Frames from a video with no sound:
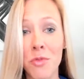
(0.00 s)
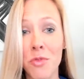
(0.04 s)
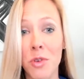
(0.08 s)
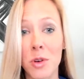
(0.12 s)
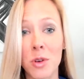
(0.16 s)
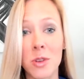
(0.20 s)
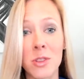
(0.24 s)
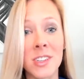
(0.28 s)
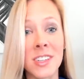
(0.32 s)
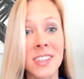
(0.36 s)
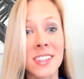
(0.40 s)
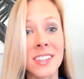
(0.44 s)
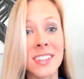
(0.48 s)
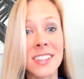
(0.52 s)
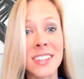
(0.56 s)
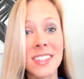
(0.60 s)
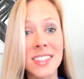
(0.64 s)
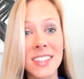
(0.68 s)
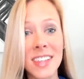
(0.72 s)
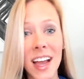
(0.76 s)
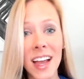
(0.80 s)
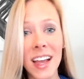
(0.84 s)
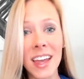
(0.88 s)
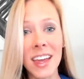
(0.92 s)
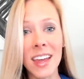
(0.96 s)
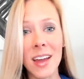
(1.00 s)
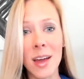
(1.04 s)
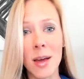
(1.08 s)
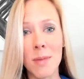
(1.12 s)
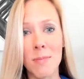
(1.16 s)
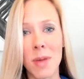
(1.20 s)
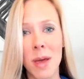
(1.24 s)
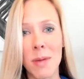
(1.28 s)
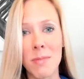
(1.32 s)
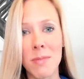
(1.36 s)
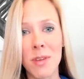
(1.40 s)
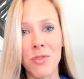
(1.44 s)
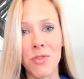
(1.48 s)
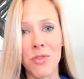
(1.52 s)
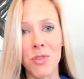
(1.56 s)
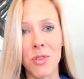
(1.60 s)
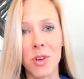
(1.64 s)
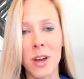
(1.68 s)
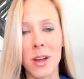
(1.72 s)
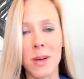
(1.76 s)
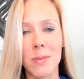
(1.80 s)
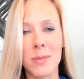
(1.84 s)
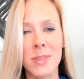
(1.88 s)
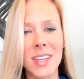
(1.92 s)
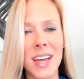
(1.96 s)
First and Second Amendment
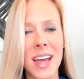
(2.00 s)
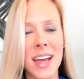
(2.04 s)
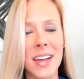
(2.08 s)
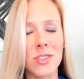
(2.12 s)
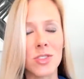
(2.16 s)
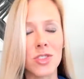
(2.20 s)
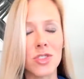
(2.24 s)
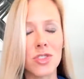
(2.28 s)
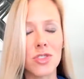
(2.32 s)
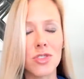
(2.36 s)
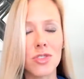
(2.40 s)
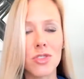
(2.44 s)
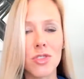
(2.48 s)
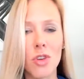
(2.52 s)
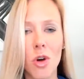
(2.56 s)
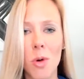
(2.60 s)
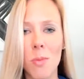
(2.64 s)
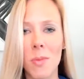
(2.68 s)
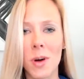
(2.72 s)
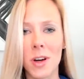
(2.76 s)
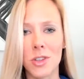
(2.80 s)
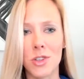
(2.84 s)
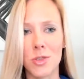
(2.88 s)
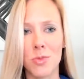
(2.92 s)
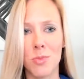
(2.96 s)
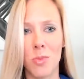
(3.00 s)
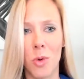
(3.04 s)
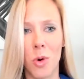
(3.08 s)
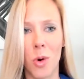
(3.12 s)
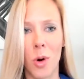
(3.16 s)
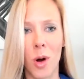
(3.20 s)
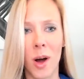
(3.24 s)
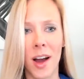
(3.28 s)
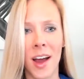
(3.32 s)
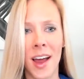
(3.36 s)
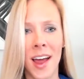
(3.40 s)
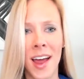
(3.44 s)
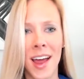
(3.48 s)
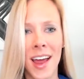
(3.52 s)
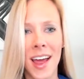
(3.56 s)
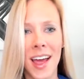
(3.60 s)
freedoms, and so much more.